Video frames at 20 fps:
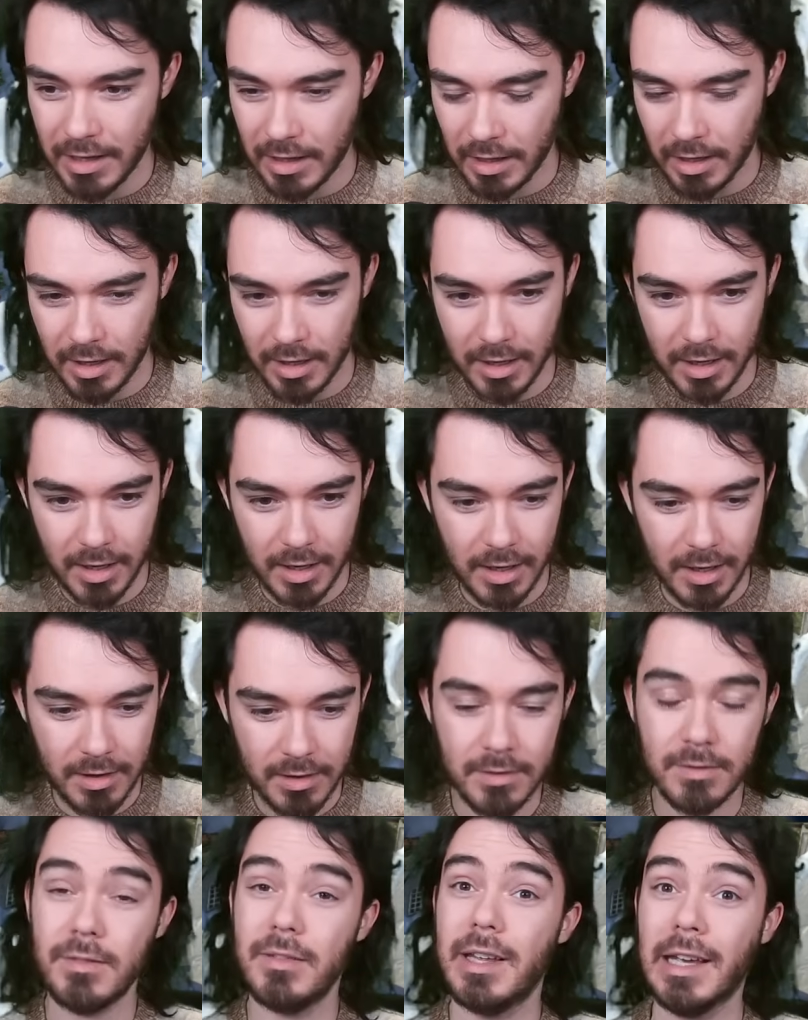
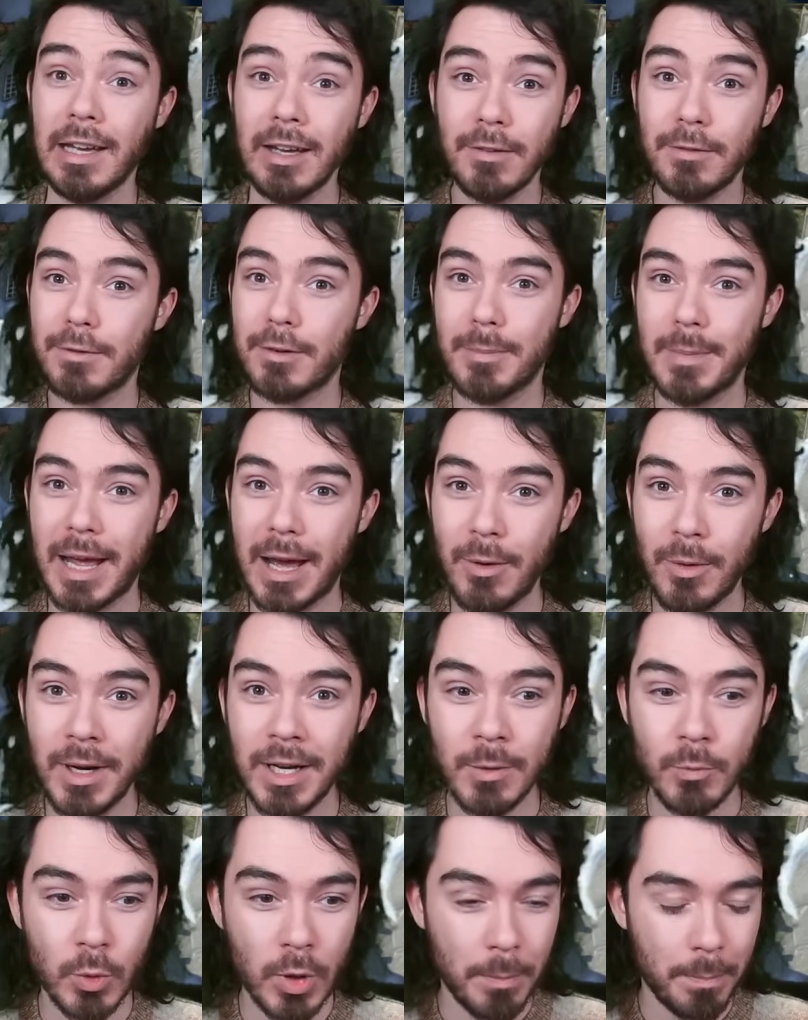Uh, yeah, from now
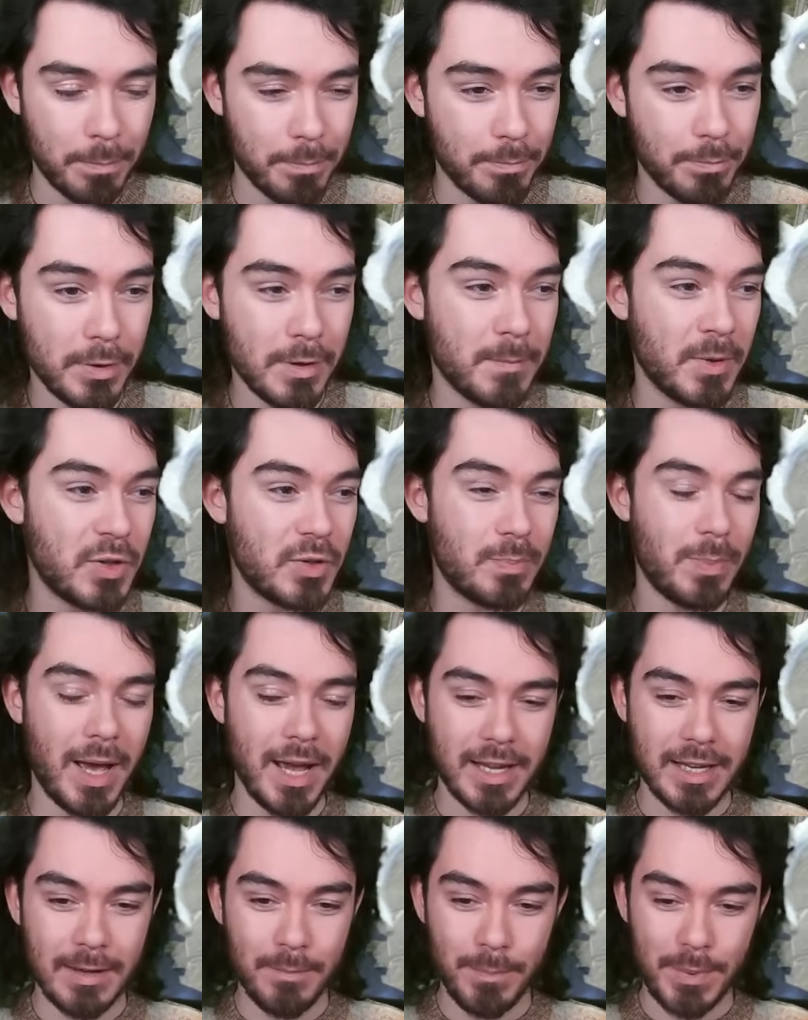on, we're pretty much
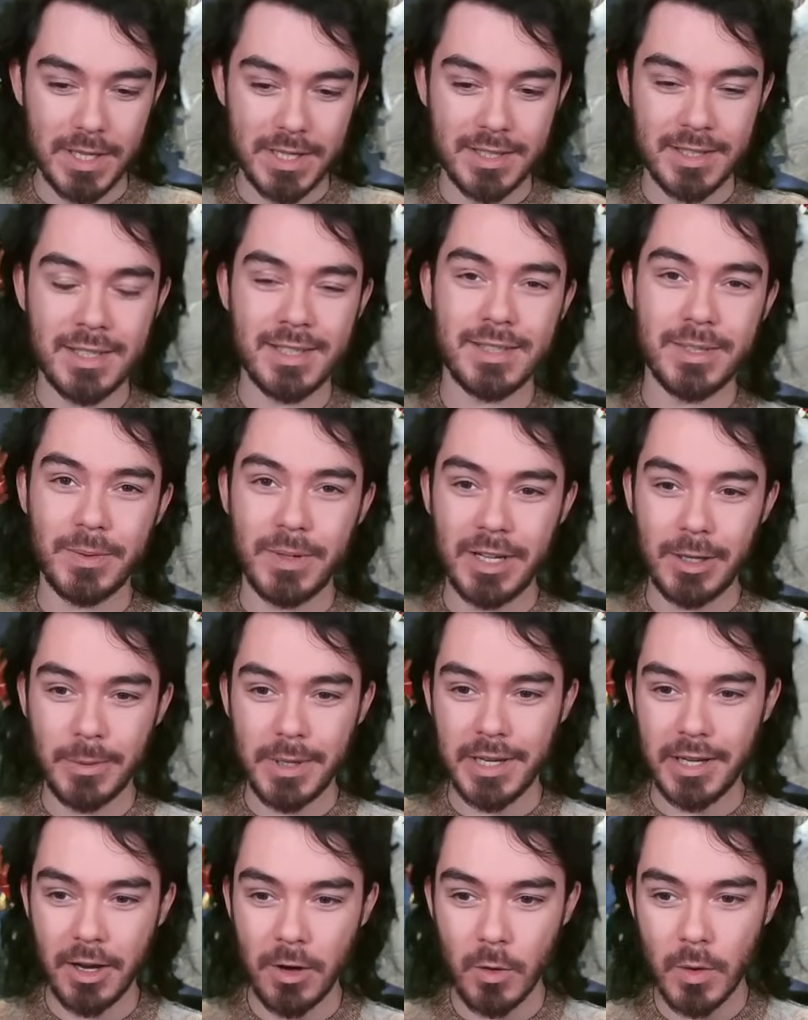back in business. So here we
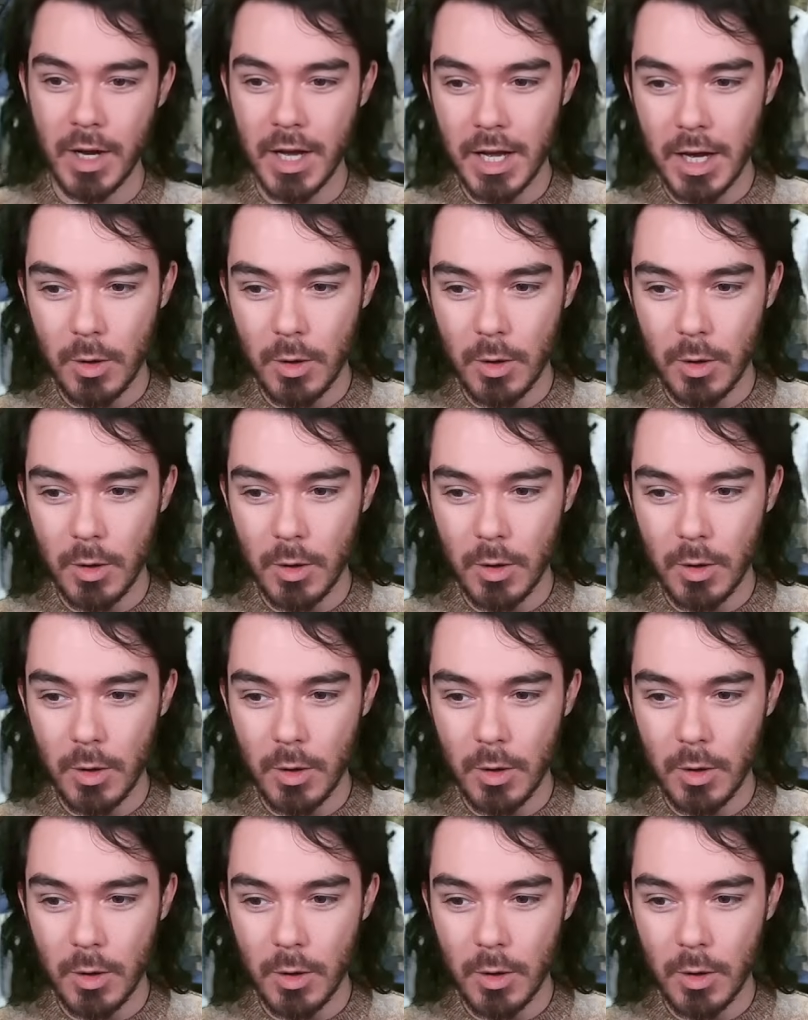go.